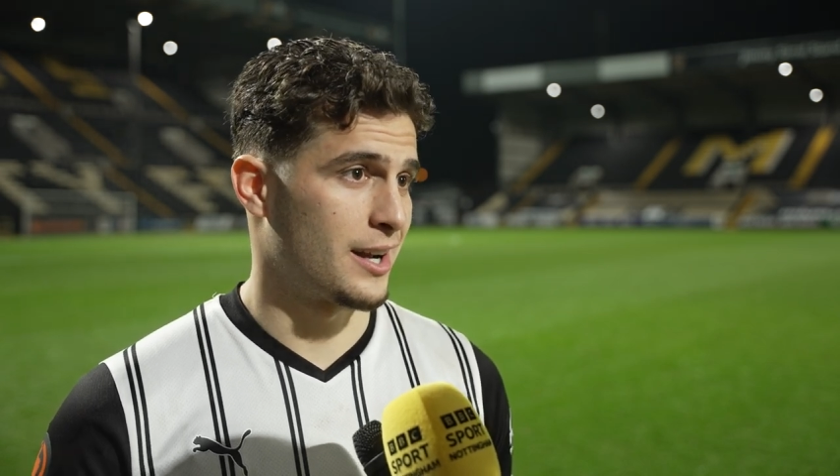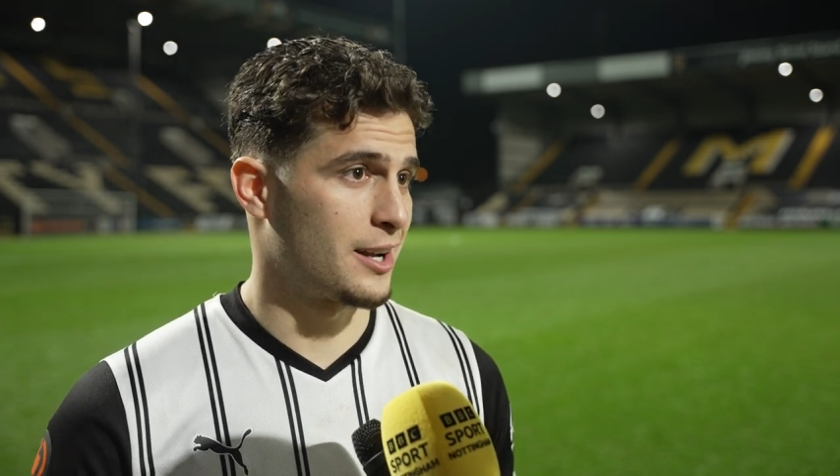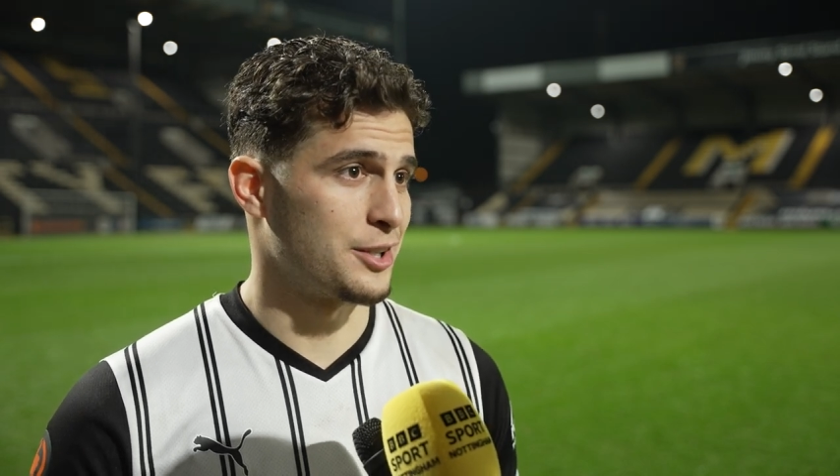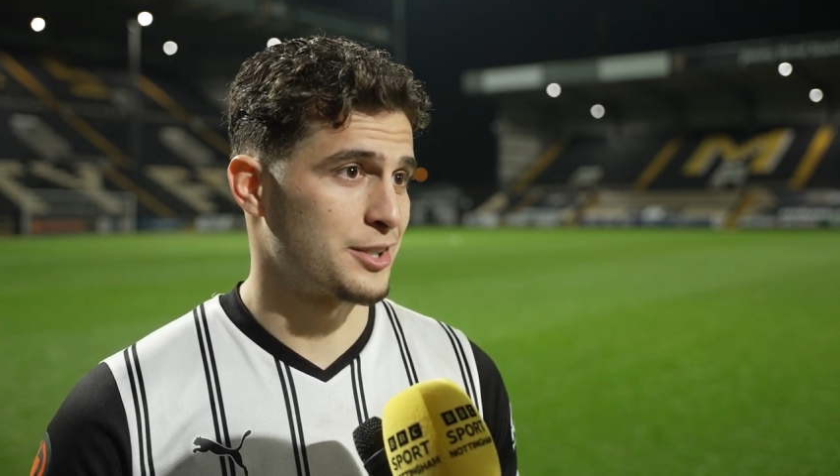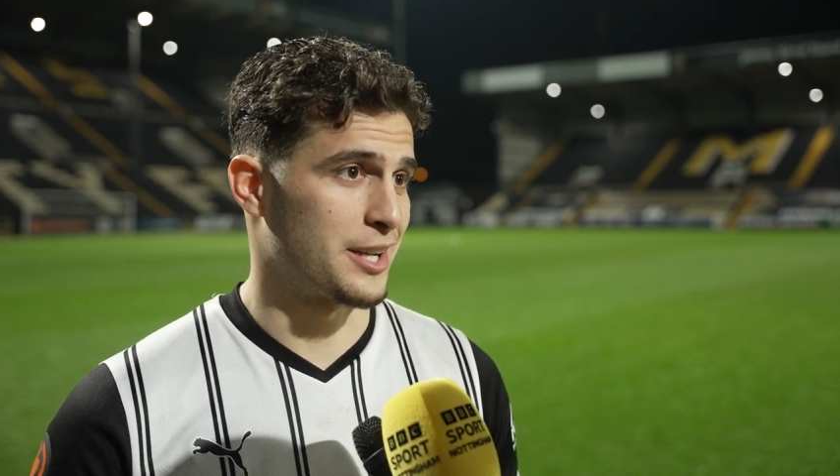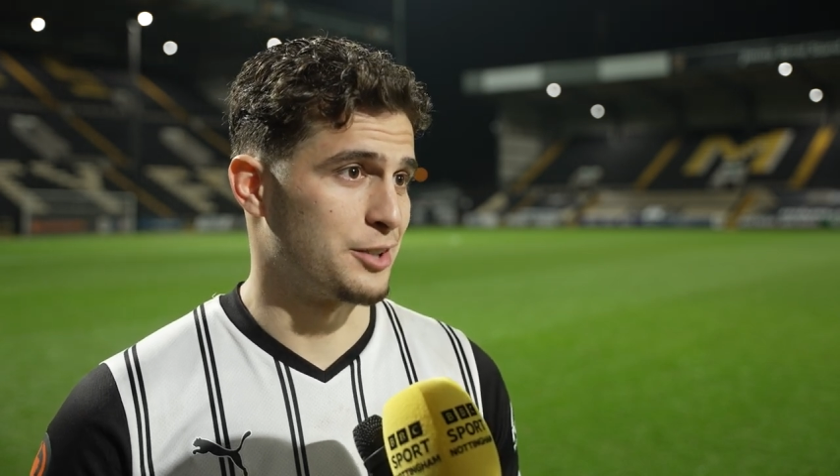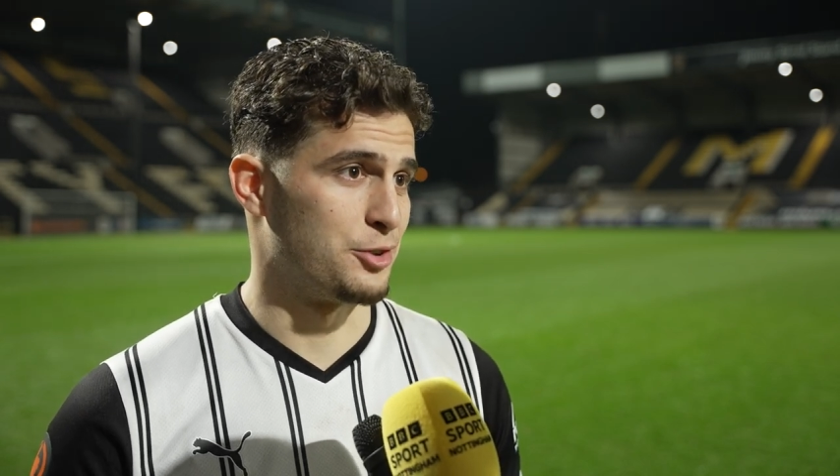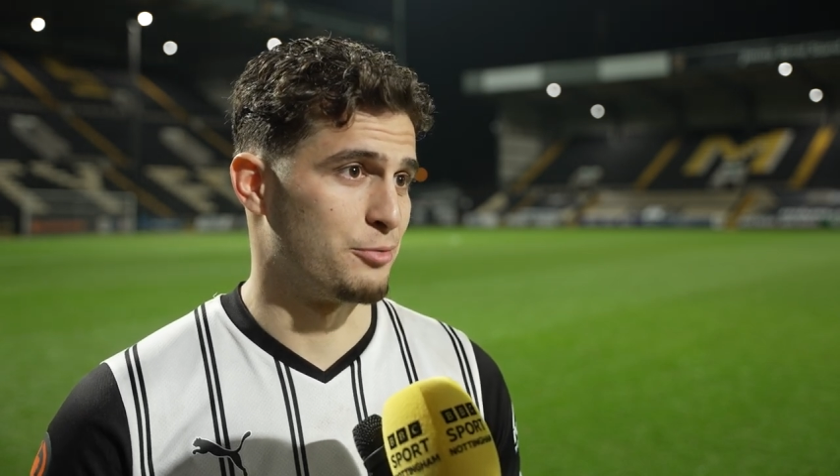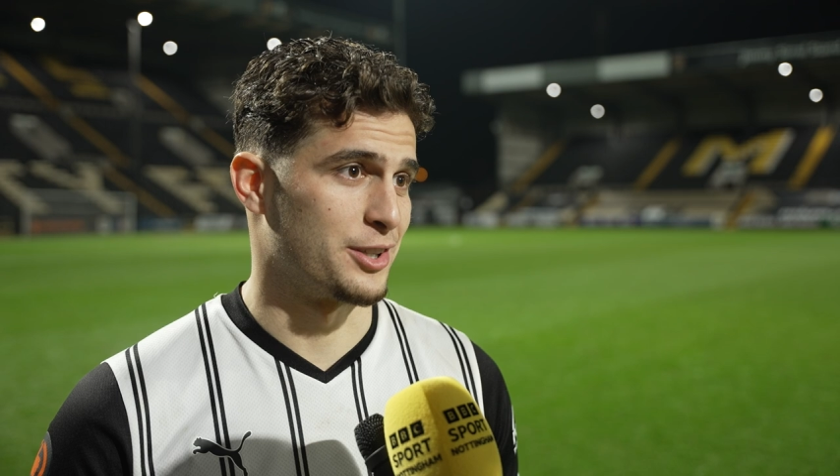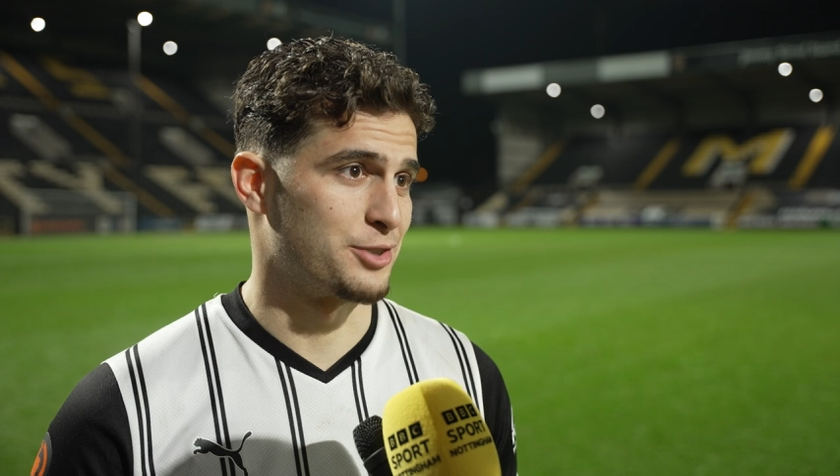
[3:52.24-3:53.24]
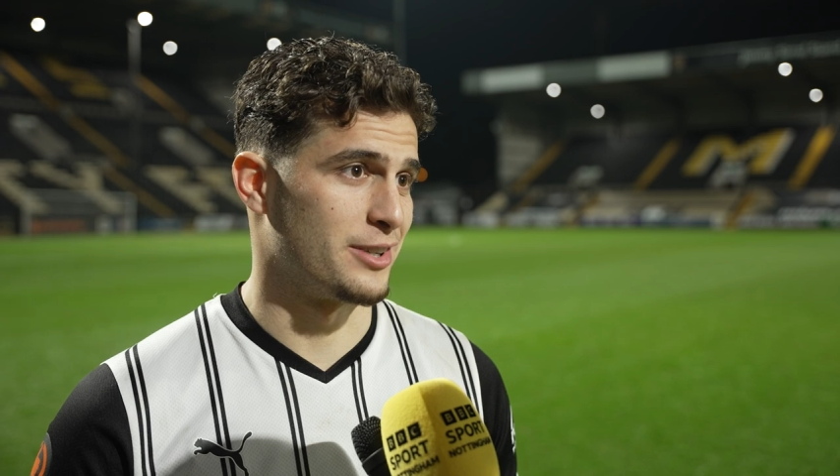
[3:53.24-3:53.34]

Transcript: can't say too much,